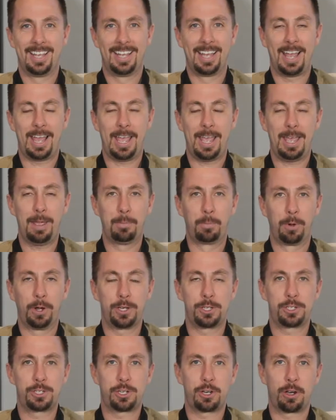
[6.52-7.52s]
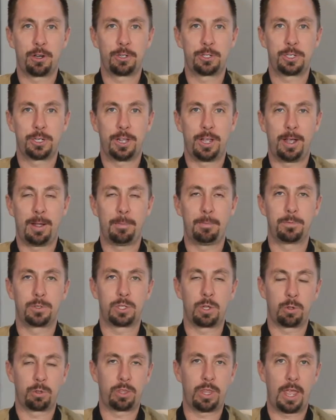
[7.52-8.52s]
Hey, Bridge Church. I'm
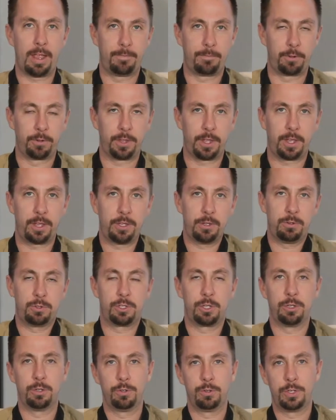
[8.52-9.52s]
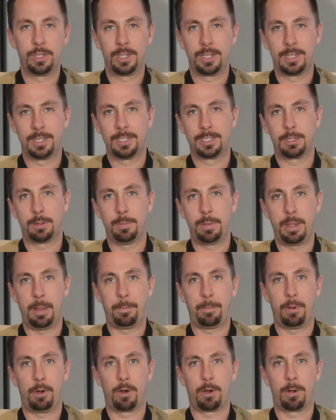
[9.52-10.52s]
so thankful that you tuned in to be a
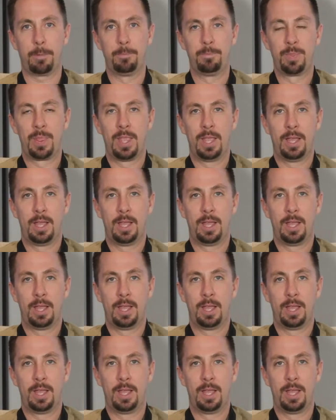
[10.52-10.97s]
part